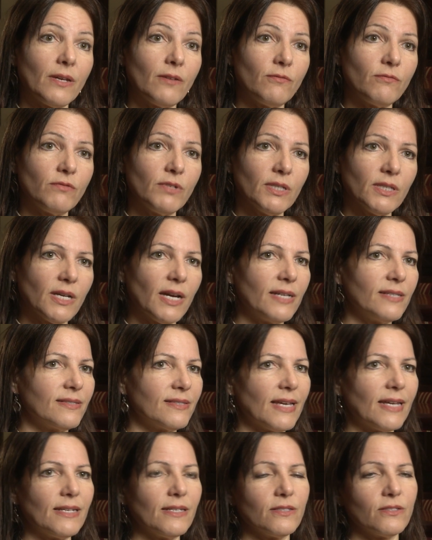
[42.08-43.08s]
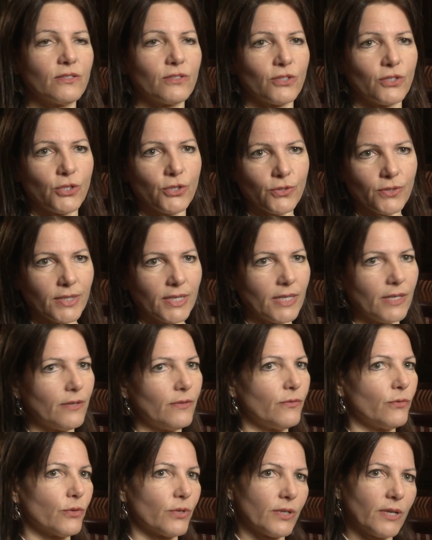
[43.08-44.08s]
they realize that it's
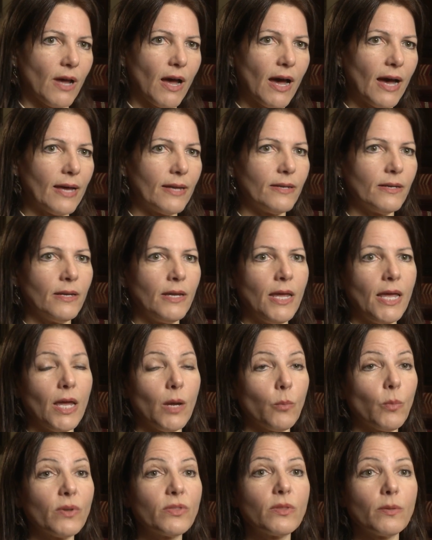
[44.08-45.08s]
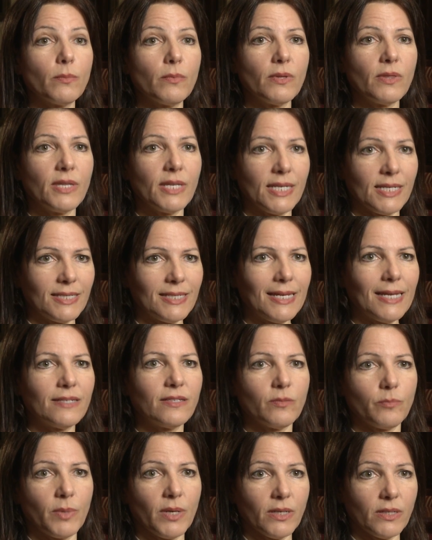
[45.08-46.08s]
curative or not, and what the
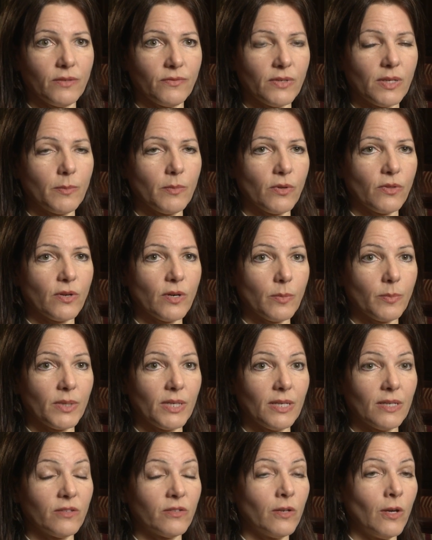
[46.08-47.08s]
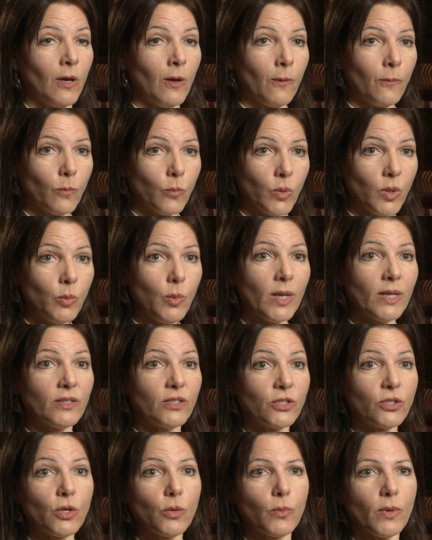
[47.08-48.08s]
intent of palliative chemotherapy is. We
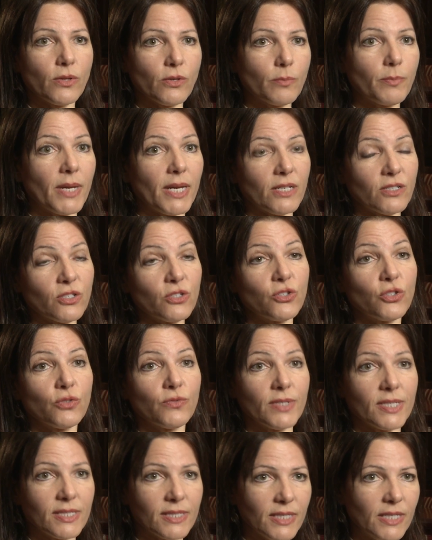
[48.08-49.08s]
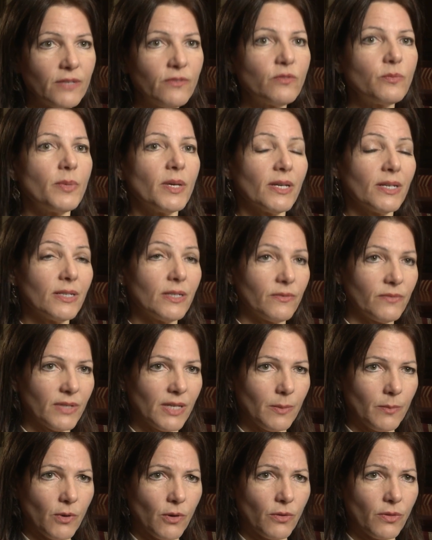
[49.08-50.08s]
wanted to know whether patients who received
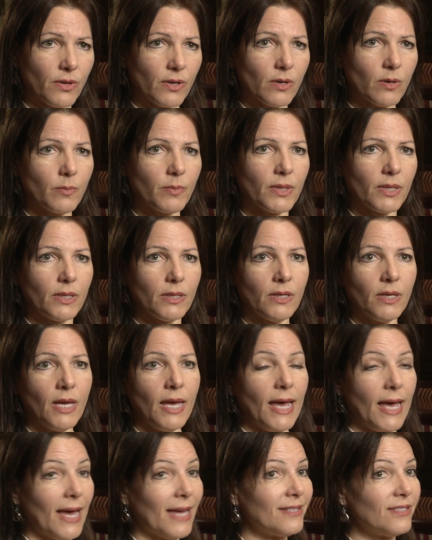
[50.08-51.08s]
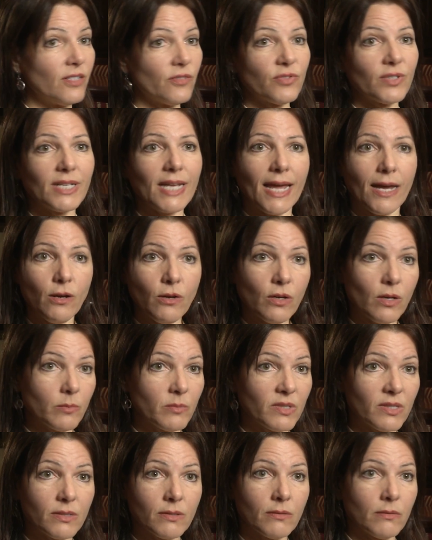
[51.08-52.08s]
palliative chemotherapy had different
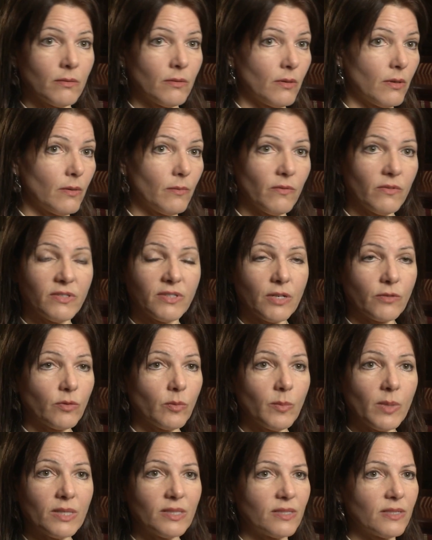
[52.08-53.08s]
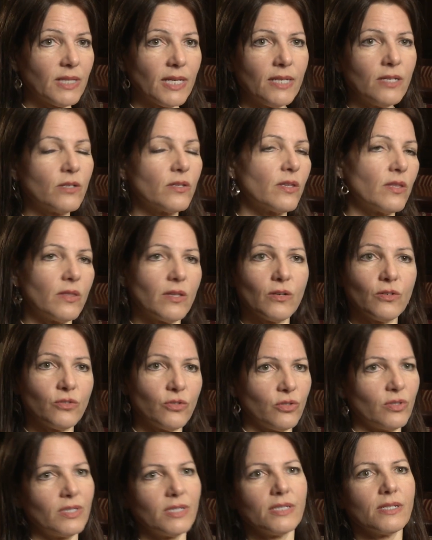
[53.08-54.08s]
outcomes several months later than
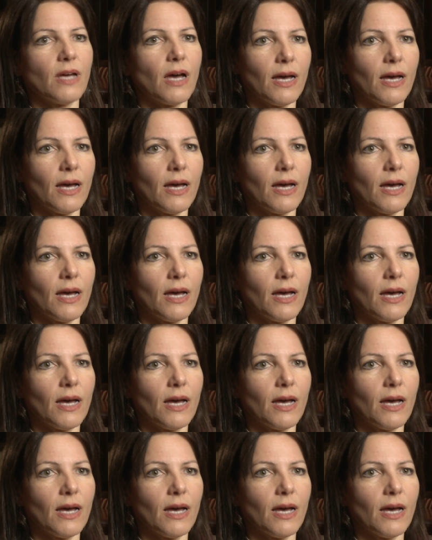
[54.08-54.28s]
those who did